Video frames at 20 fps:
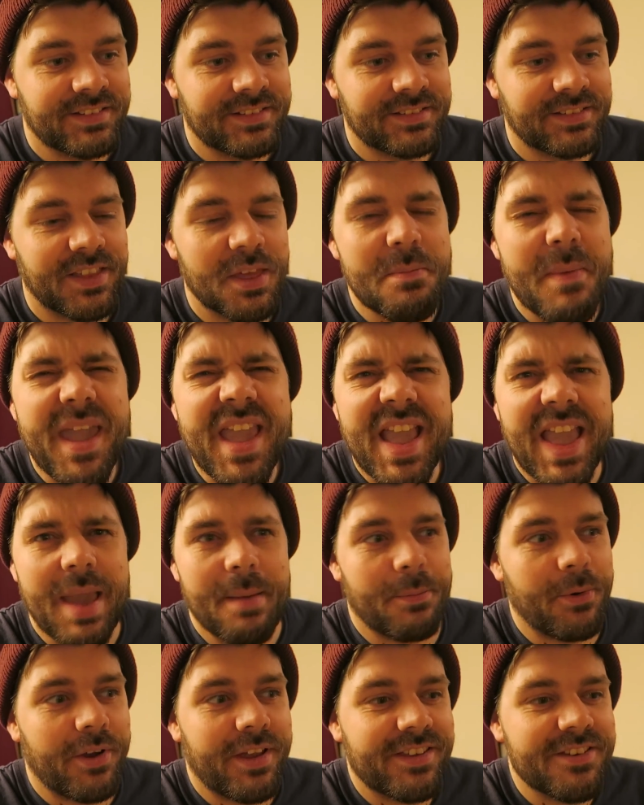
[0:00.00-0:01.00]
Well, they make
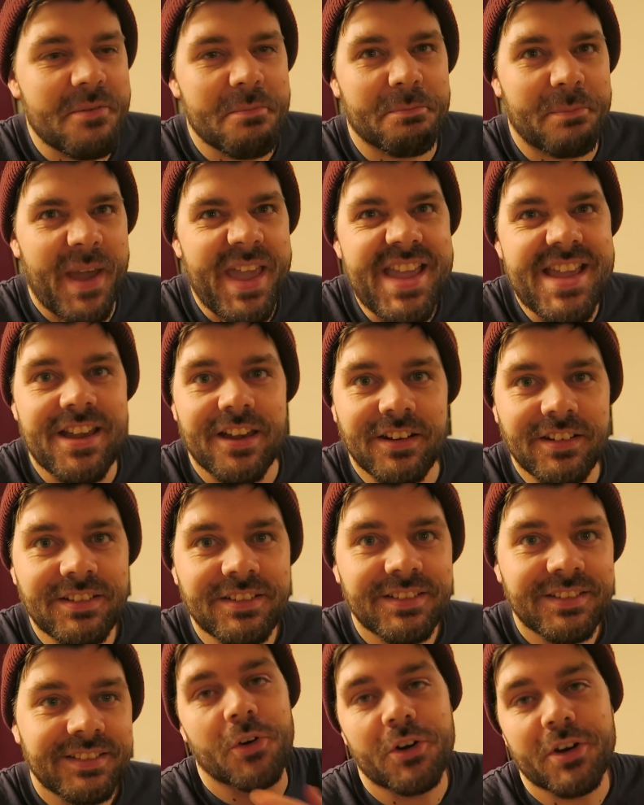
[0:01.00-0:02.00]
it, but it's not
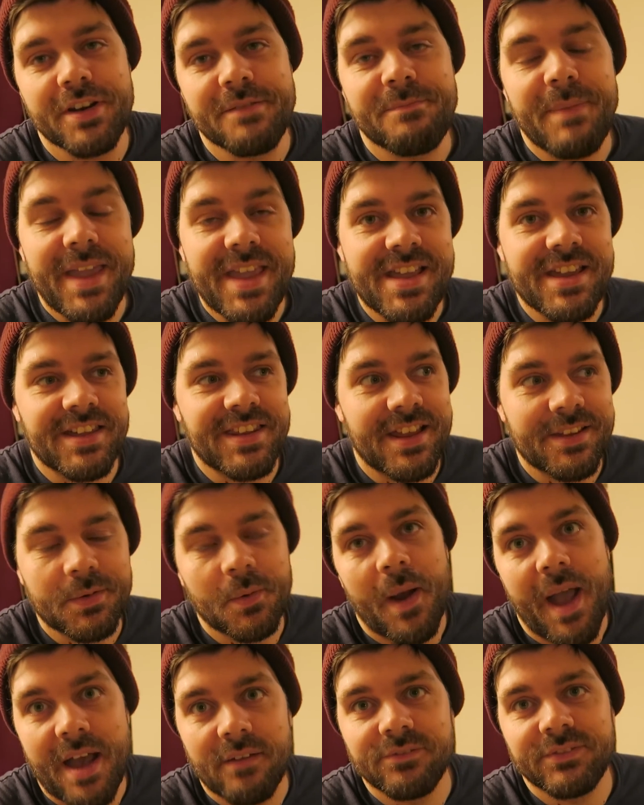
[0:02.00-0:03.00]
bacon. Talking of bacon, that's
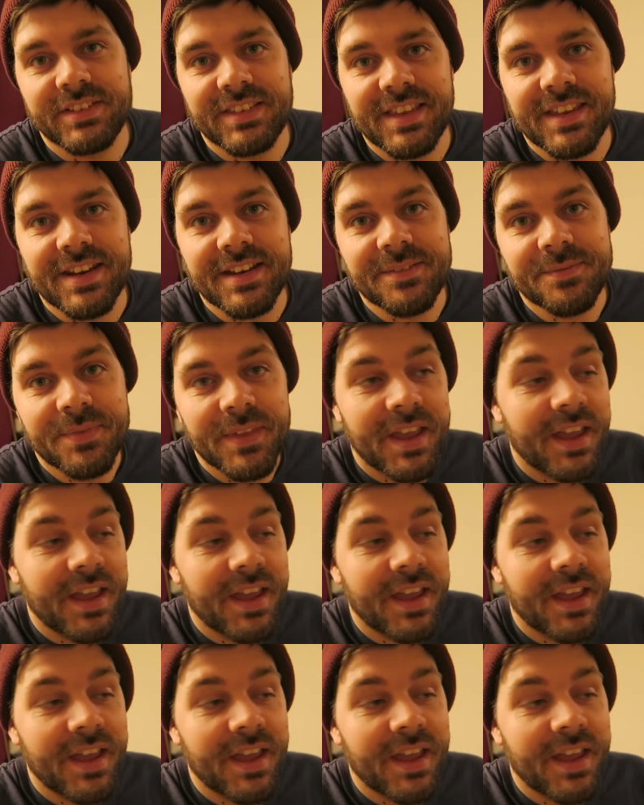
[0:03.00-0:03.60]
what we're having for dinner.